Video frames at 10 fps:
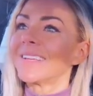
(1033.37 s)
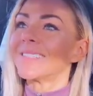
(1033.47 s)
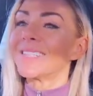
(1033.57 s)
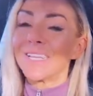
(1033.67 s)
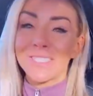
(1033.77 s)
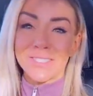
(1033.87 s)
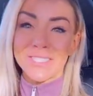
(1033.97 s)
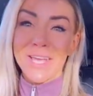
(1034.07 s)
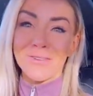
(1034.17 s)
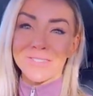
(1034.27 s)
it, it
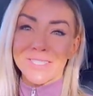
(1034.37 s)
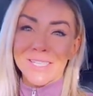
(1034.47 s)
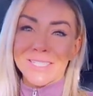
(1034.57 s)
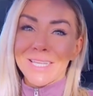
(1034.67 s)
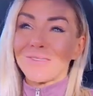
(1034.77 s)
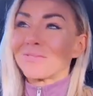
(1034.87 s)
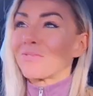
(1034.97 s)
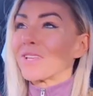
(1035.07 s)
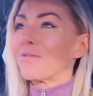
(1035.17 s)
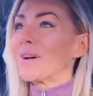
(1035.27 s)
sells it sells
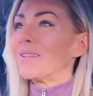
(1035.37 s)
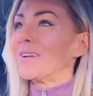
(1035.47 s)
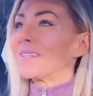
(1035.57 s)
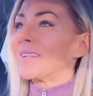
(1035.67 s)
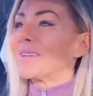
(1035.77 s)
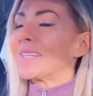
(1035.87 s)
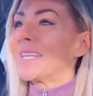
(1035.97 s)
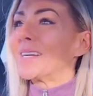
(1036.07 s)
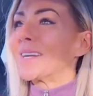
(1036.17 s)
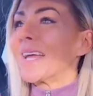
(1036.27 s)
really well on on
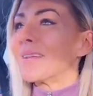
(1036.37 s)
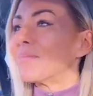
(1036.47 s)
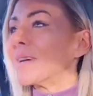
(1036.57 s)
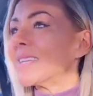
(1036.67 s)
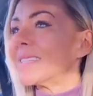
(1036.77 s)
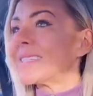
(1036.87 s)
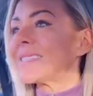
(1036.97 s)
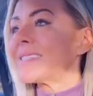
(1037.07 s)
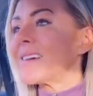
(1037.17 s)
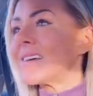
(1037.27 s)
the internet, but
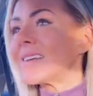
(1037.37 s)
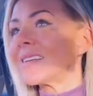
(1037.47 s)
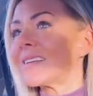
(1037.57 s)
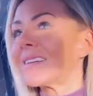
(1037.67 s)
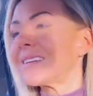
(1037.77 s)
it's not